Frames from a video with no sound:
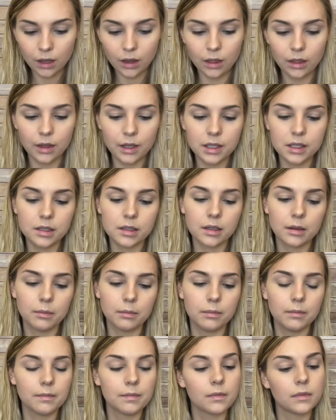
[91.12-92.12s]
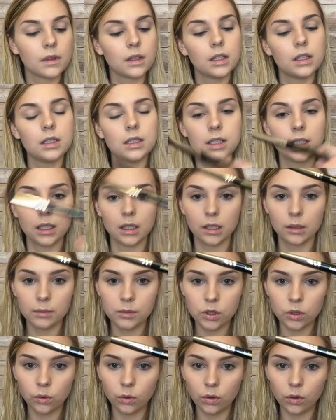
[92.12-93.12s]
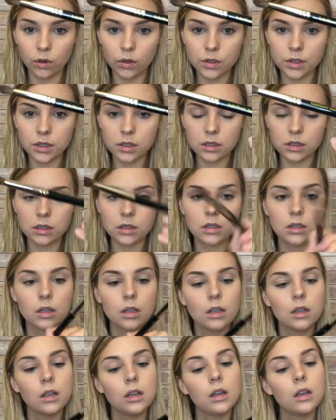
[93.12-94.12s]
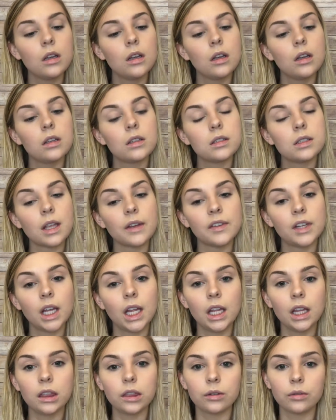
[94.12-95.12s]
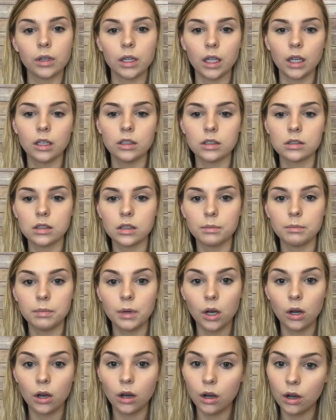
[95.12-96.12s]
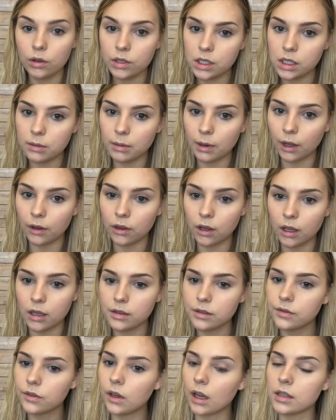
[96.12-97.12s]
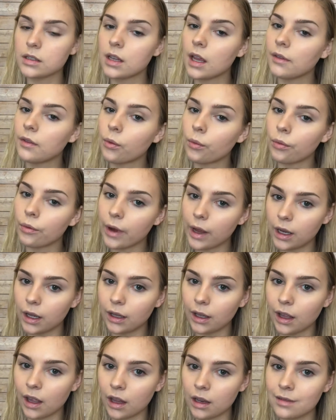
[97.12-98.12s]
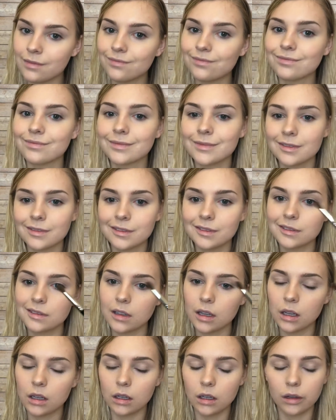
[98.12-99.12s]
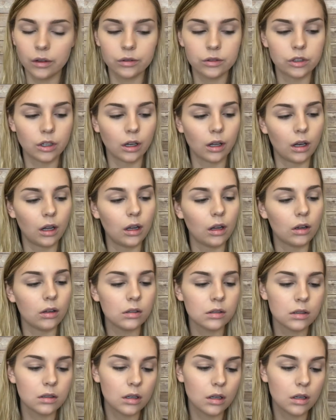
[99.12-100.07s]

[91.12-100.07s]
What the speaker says: this Delium Tools 783. I just did a post about this. If you guys haven't read it yet, go check it out.